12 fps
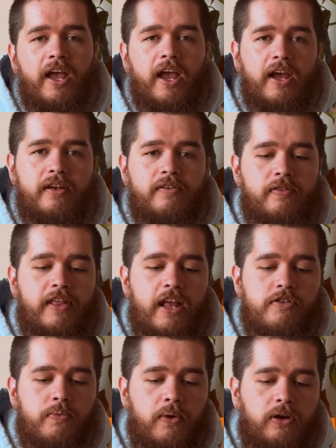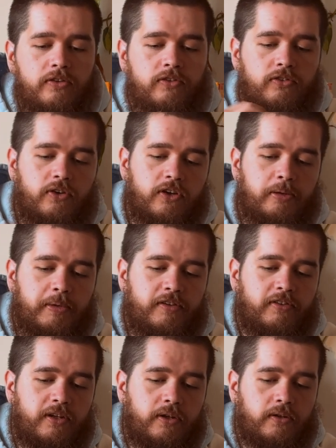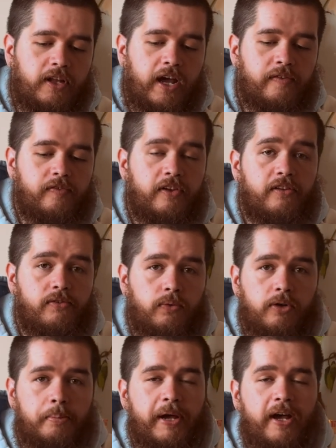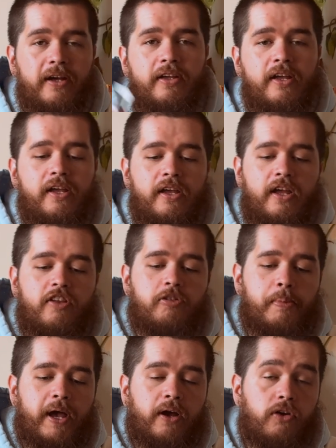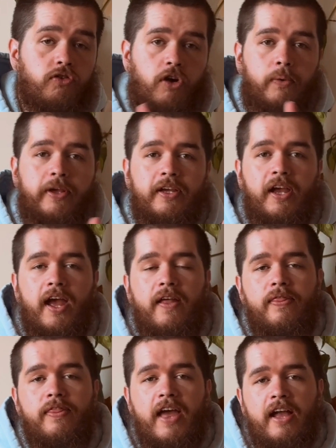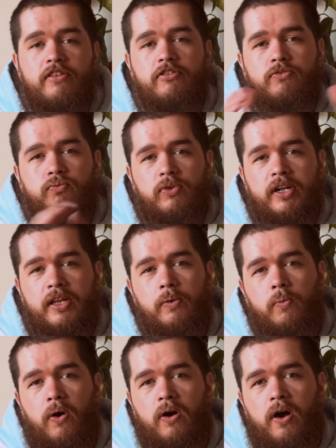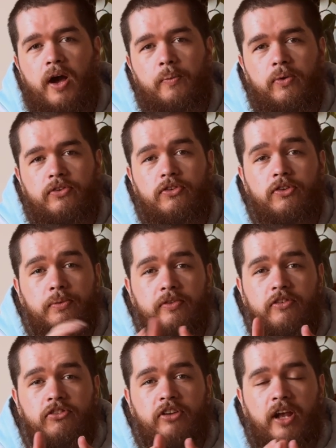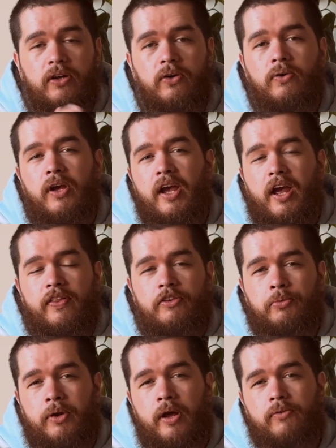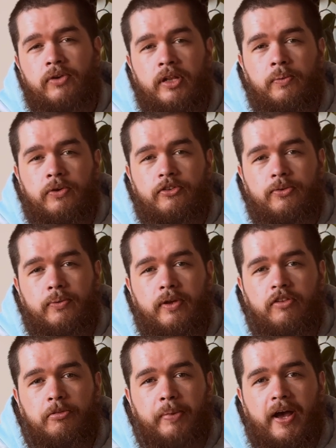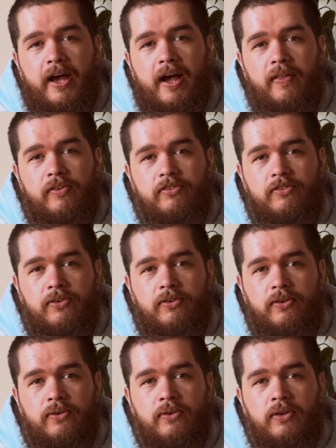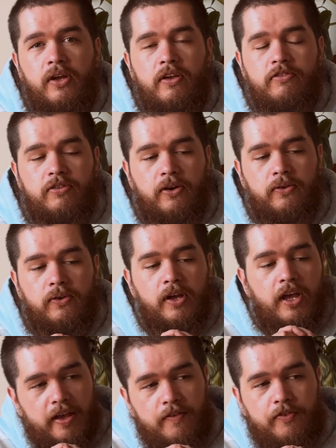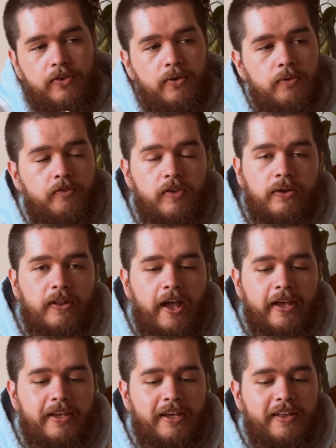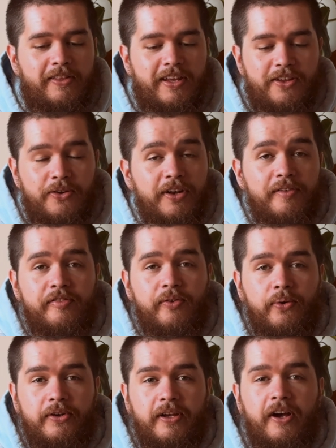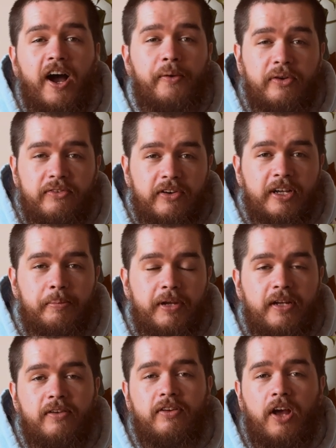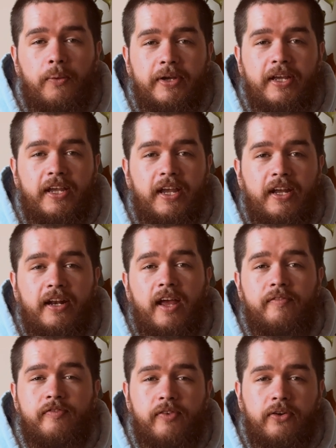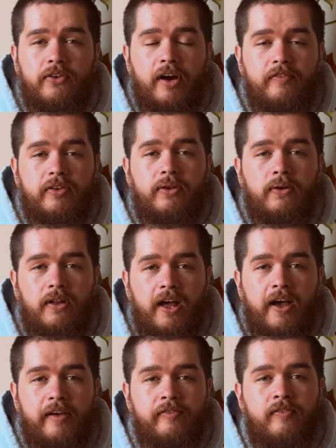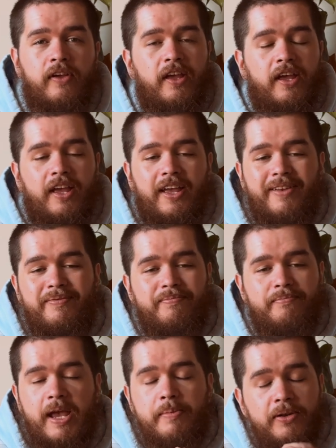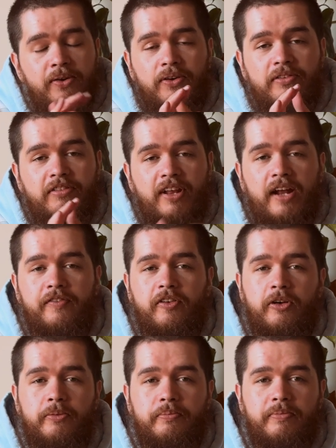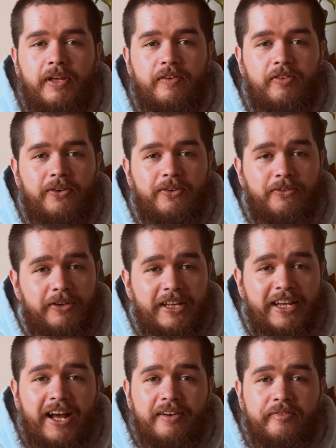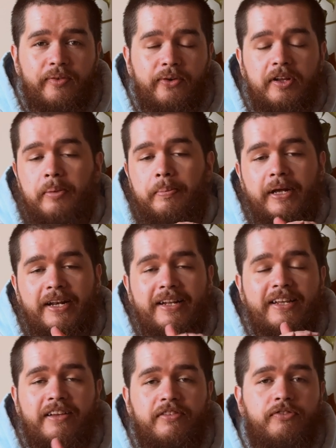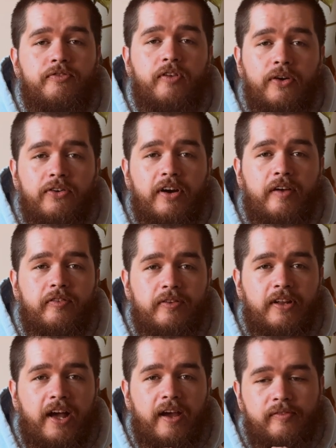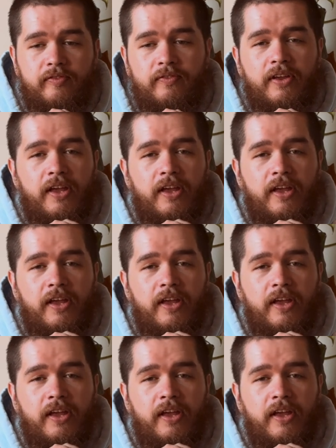and that's what documenting your life is all about. It's about growing, and that's really what I want to do with this channel, and that's what I really want to inspire others to do. So if you feel like it, that you can afford it, I would recommend going ahead and photographing your life. Maybe not on slide film if you really can't afford it, but at least photograph your life,